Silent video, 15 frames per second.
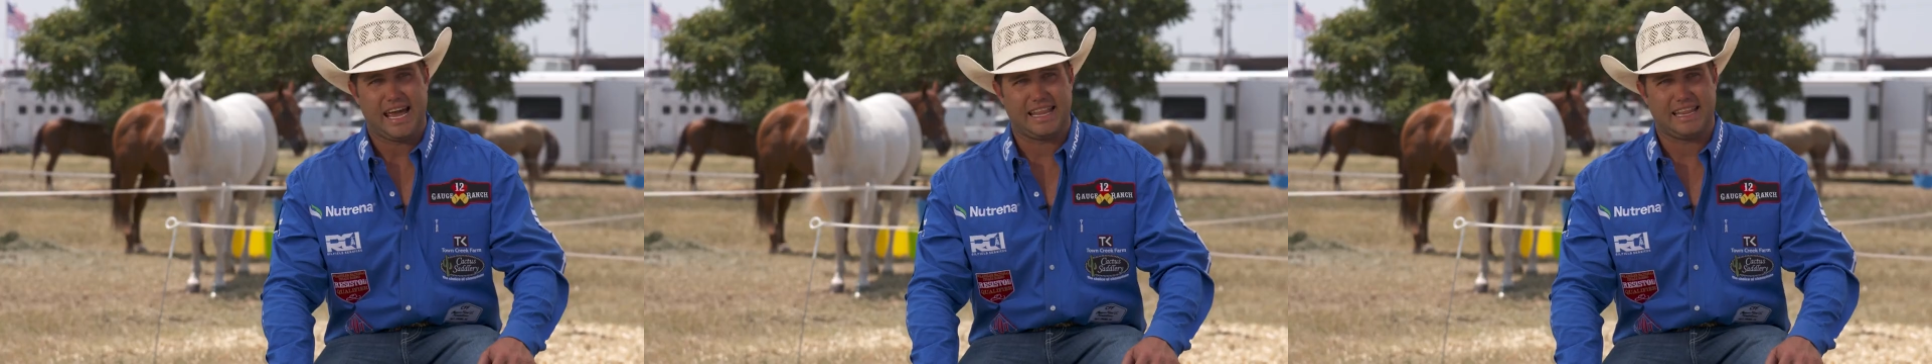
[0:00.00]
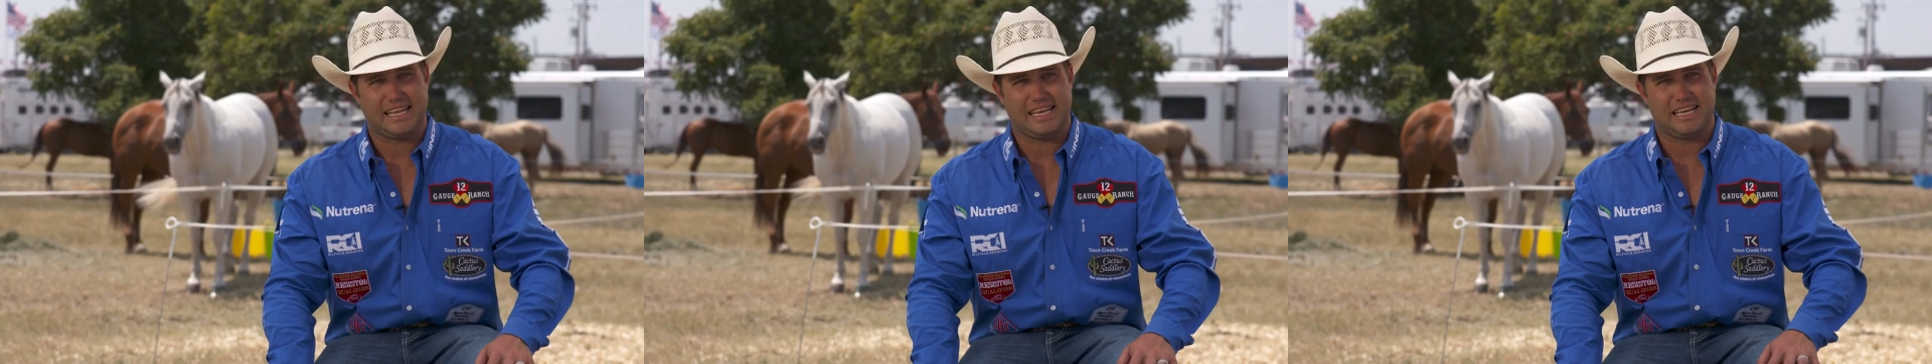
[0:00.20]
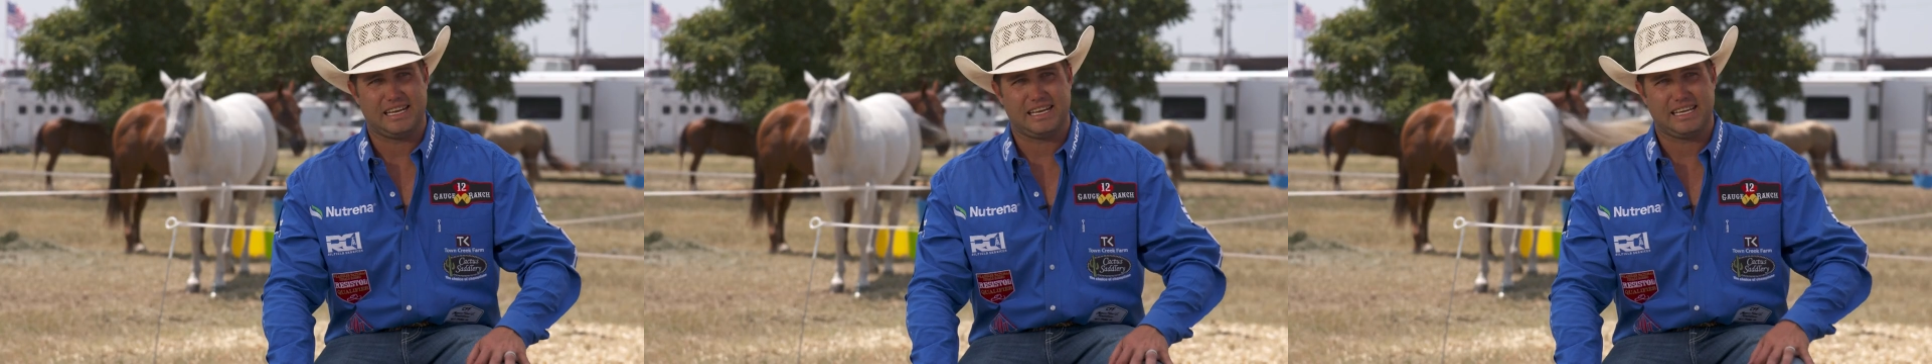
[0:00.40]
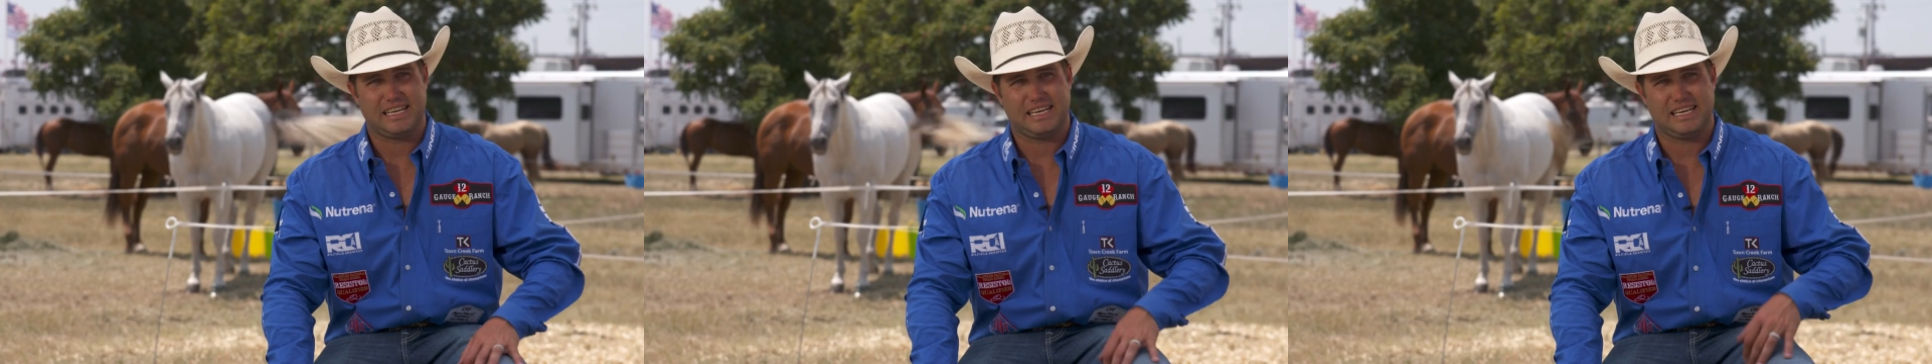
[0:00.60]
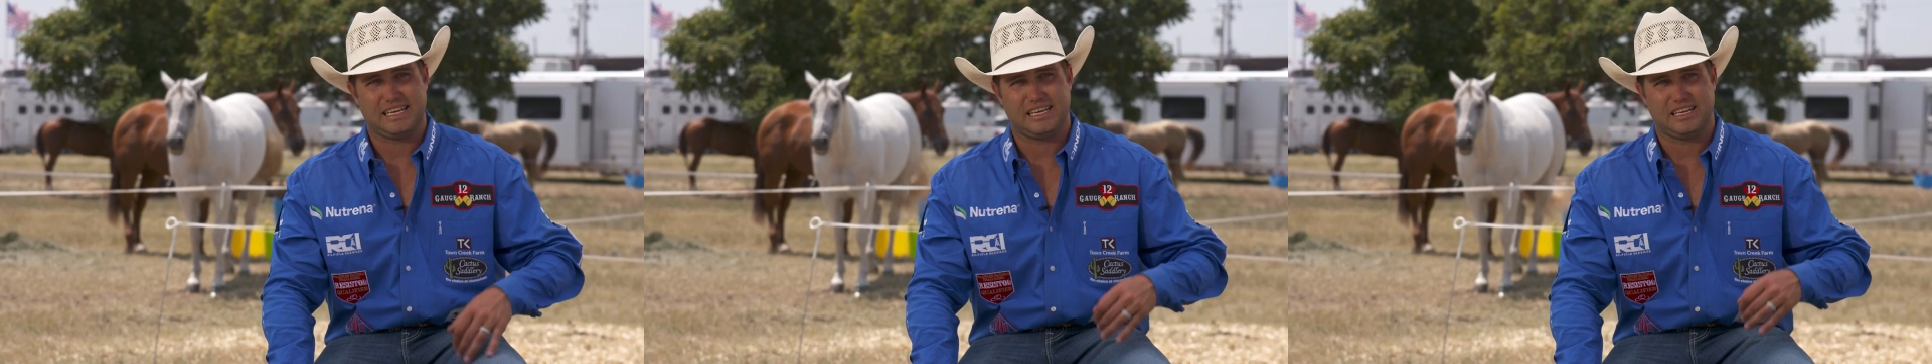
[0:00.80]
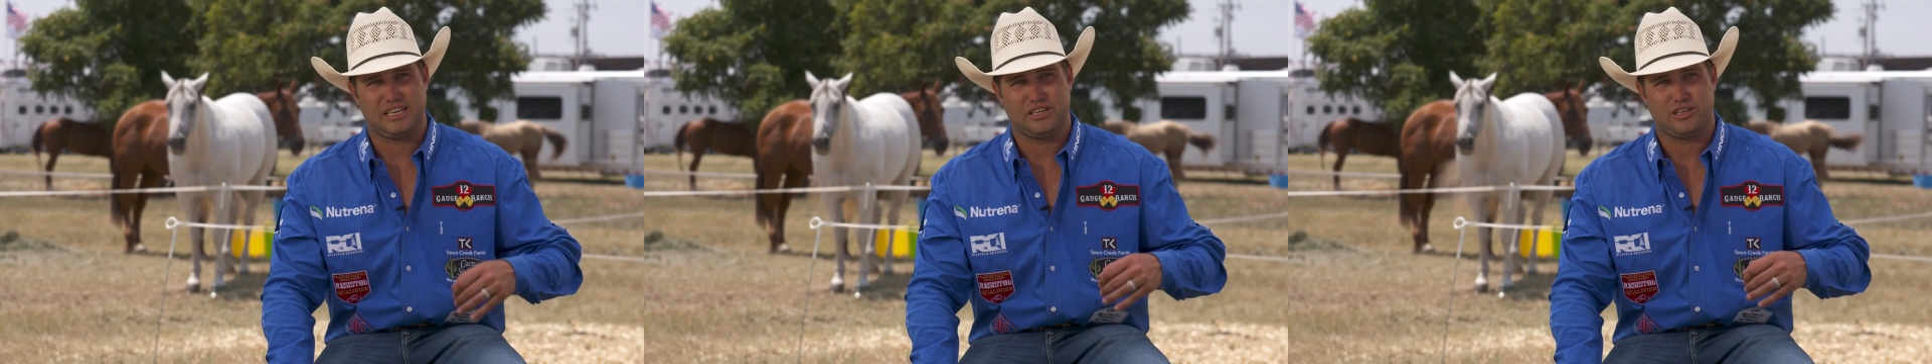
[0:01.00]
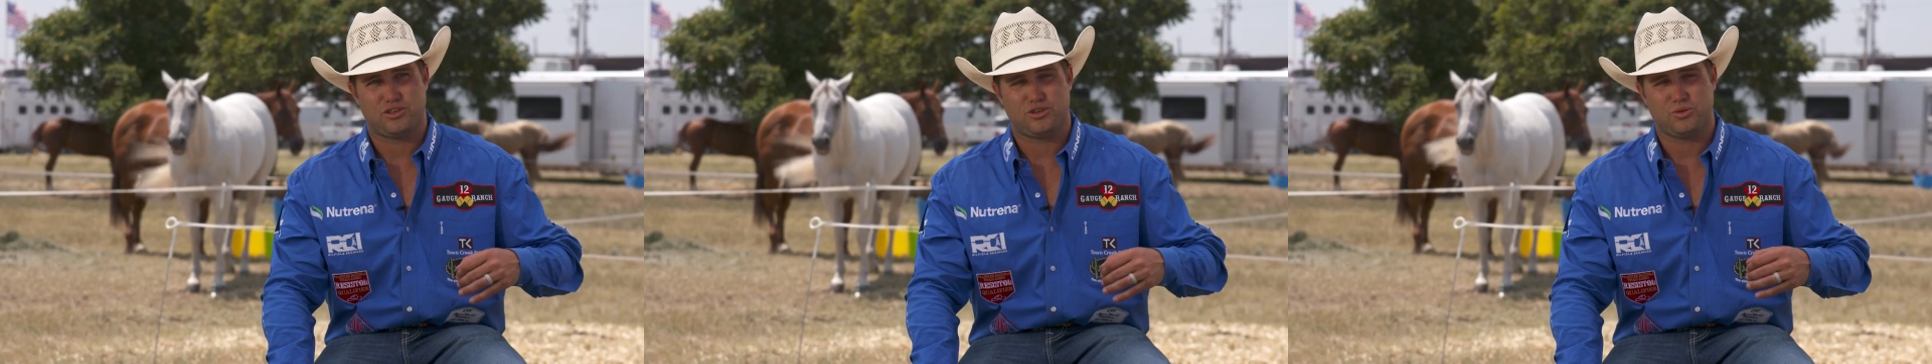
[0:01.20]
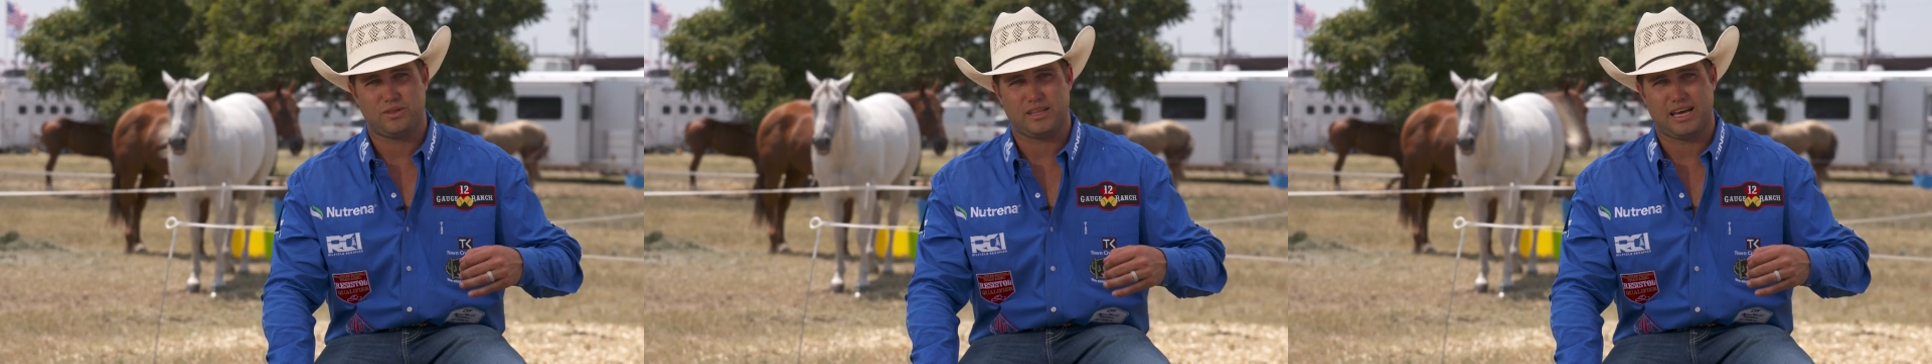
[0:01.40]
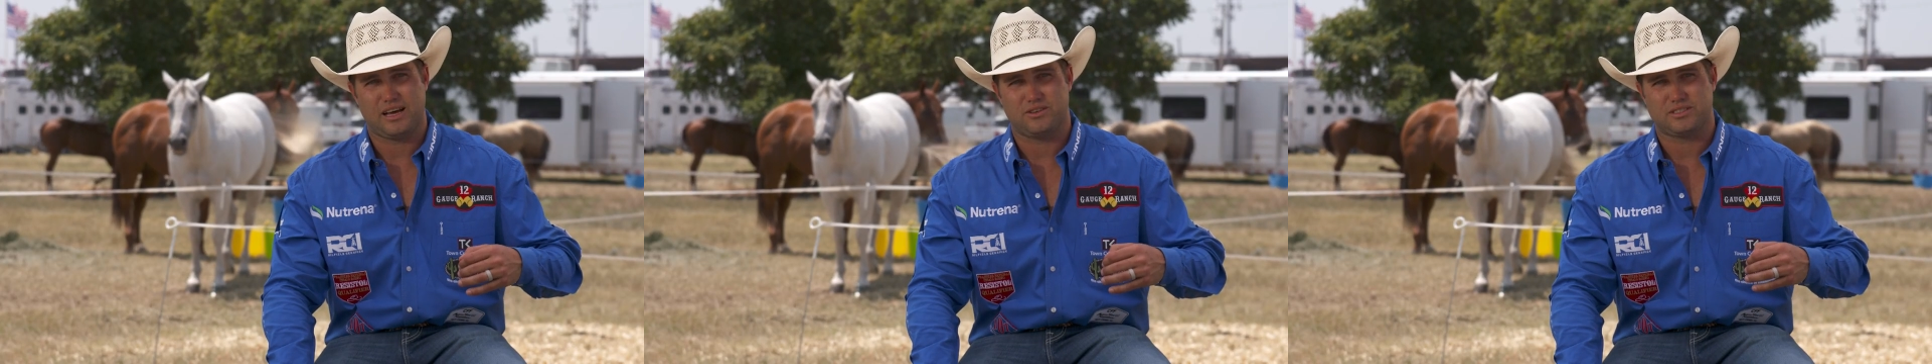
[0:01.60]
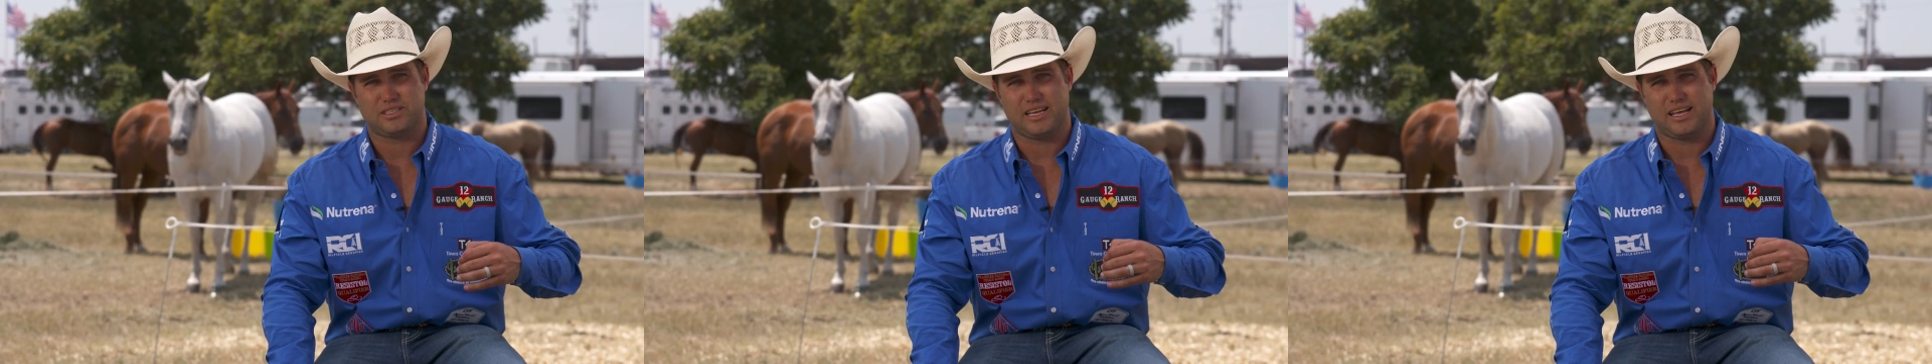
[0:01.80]
And then in
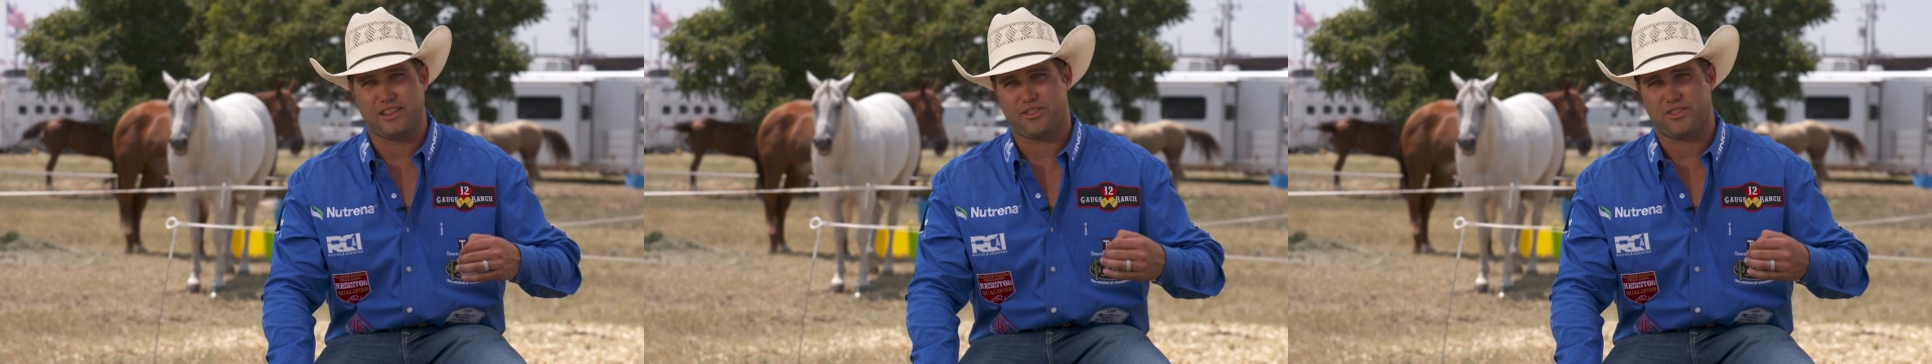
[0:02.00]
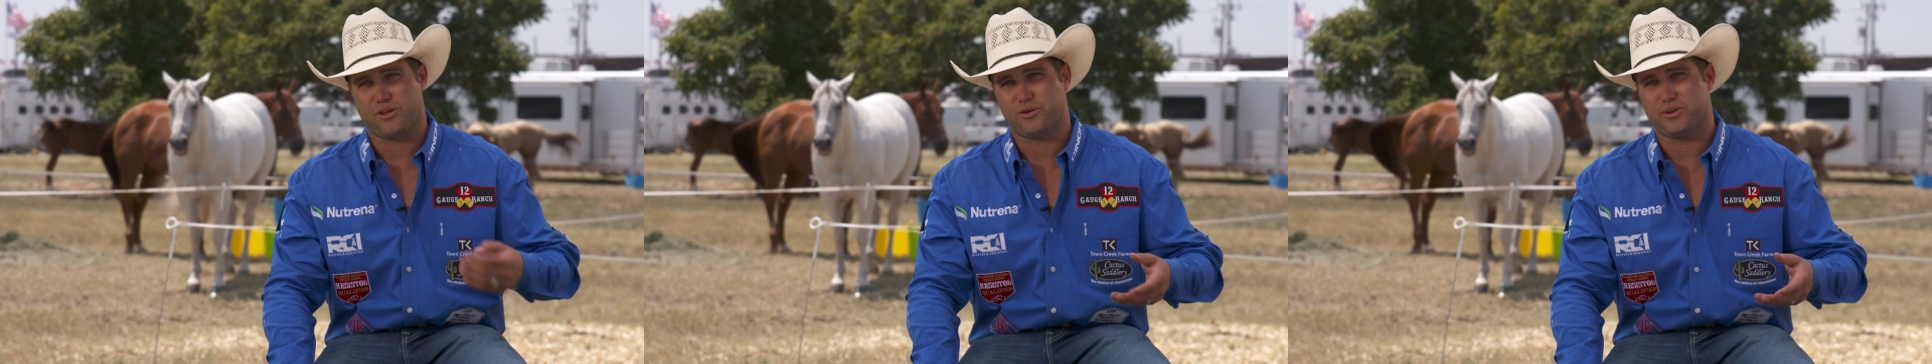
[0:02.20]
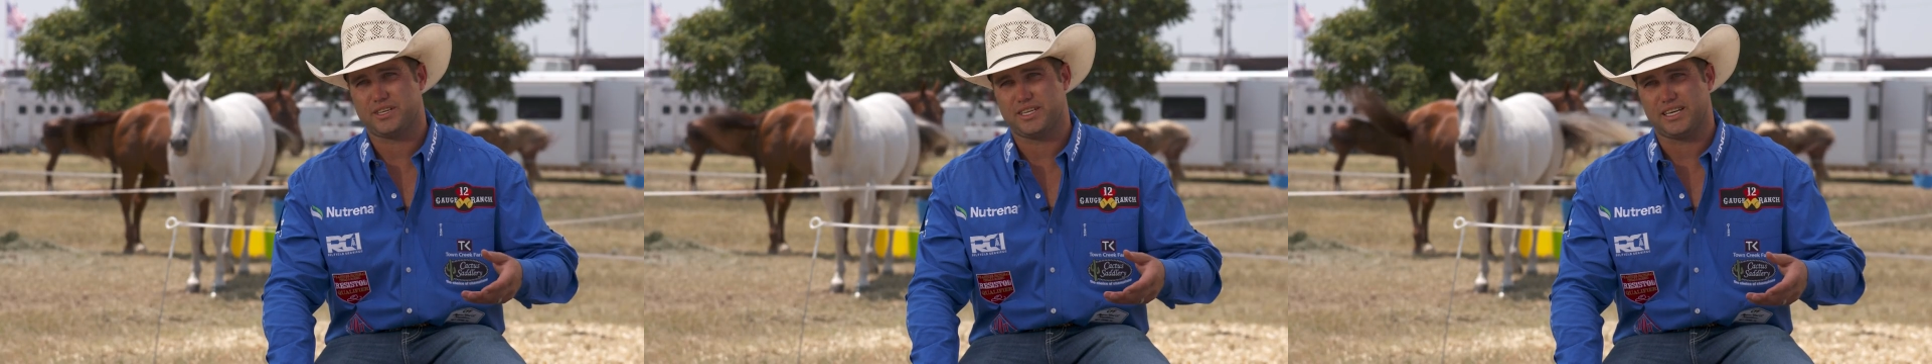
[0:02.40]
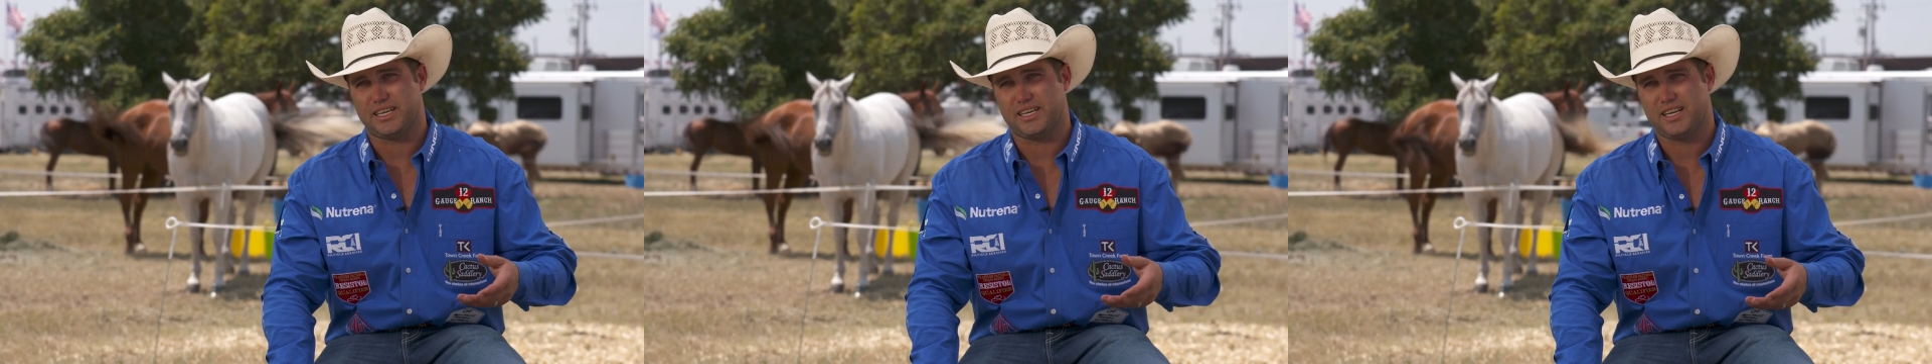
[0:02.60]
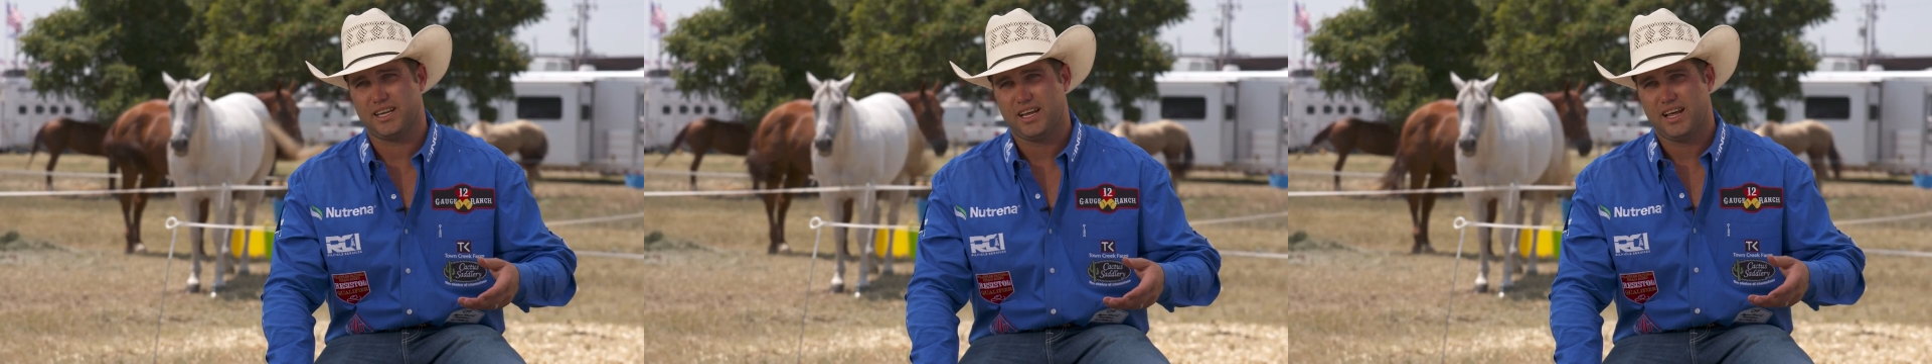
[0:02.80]
2013,